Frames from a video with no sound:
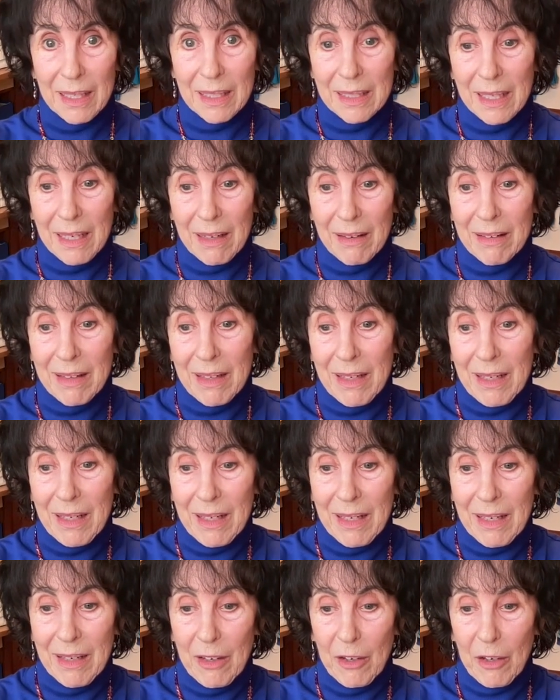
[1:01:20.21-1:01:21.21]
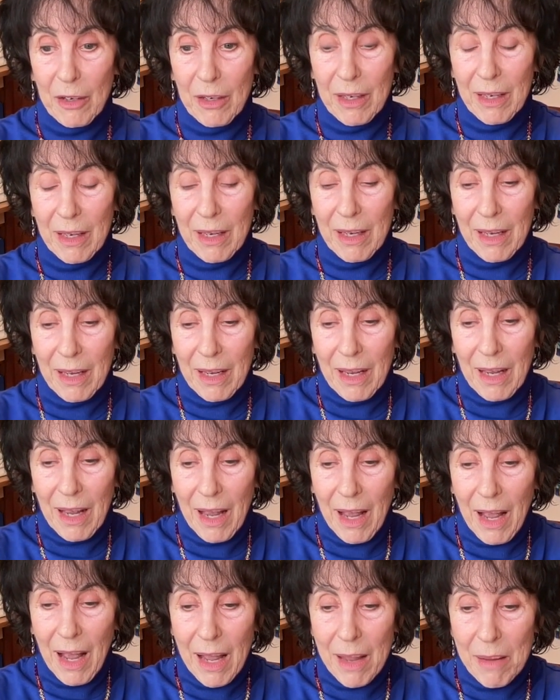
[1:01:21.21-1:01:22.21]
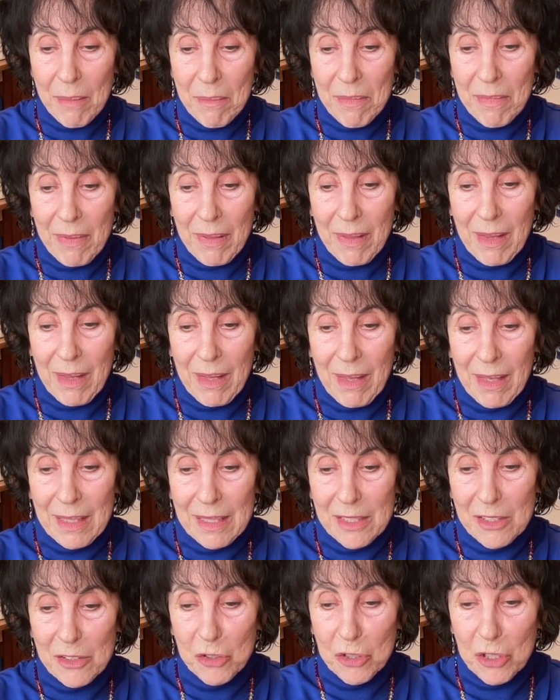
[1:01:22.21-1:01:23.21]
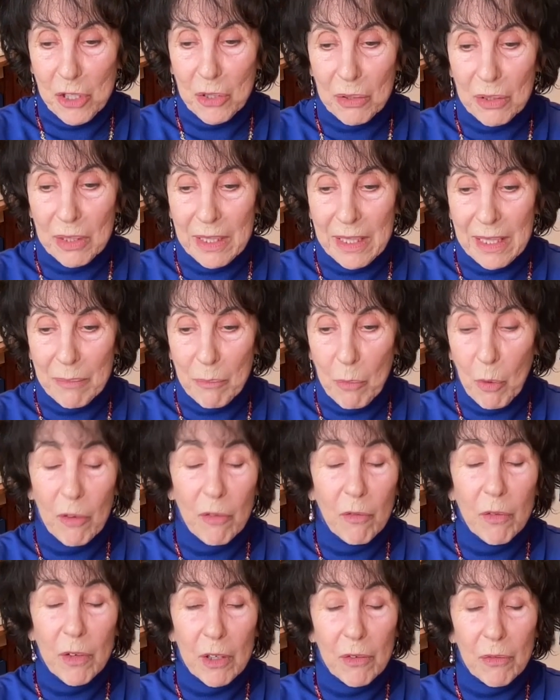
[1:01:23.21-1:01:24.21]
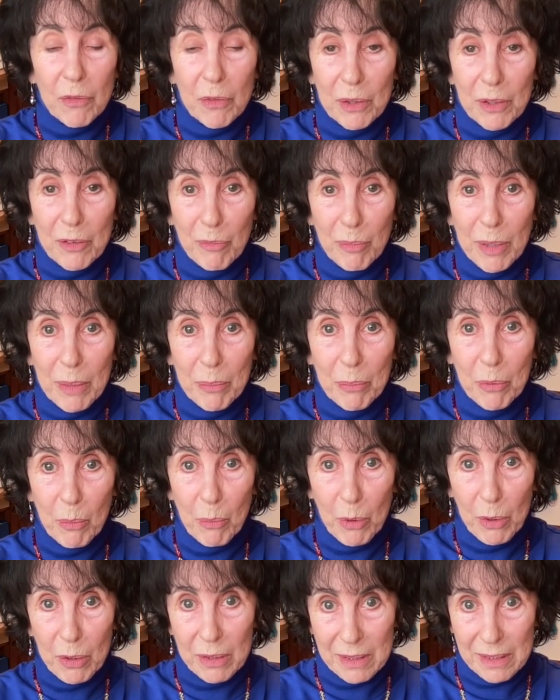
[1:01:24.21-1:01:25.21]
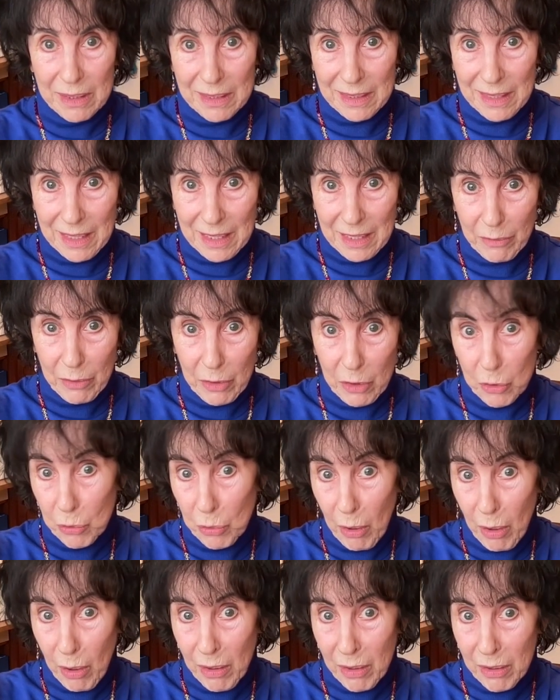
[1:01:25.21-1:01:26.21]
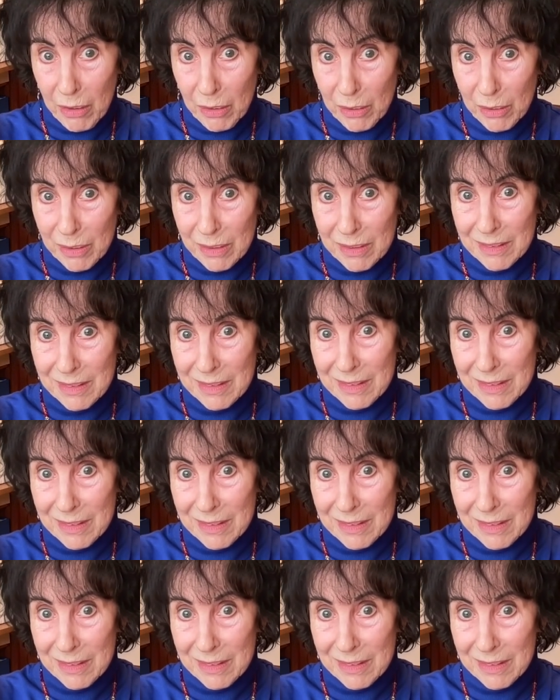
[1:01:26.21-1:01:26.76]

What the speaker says: Yeah, I'm generally more fearful of people, more kind of withdrawn, or